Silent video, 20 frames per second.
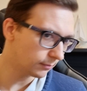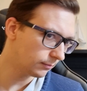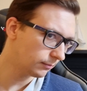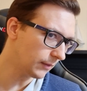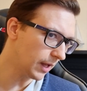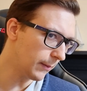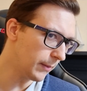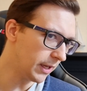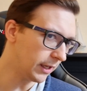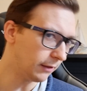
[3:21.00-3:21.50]

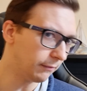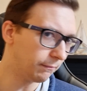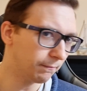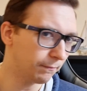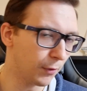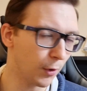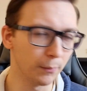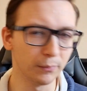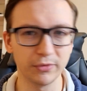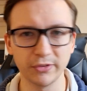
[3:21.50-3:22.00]
I mean,
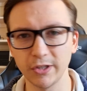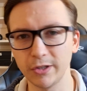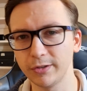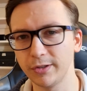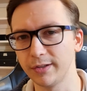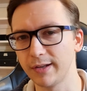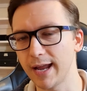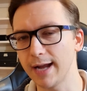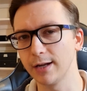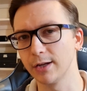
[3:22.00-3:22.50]
from
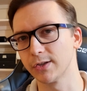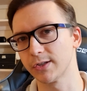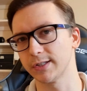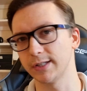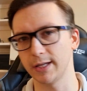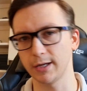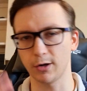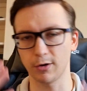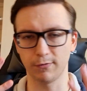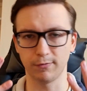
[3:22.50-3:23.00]
certain angles,
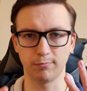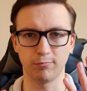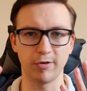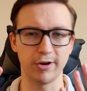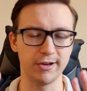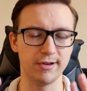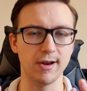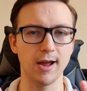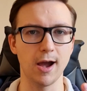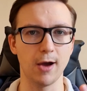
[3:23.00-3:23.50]

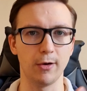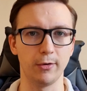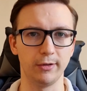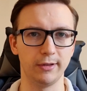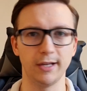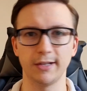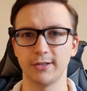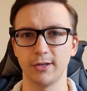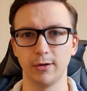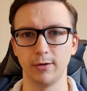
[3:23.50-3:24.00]
right now, it
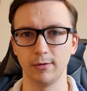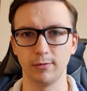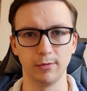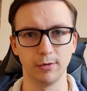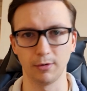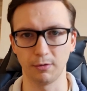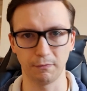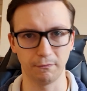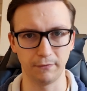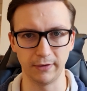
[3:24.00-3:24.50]
doesn't
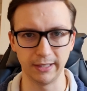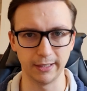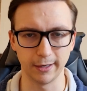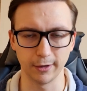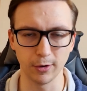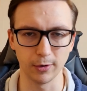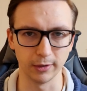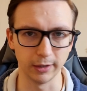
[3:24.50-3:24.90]
look thin at all.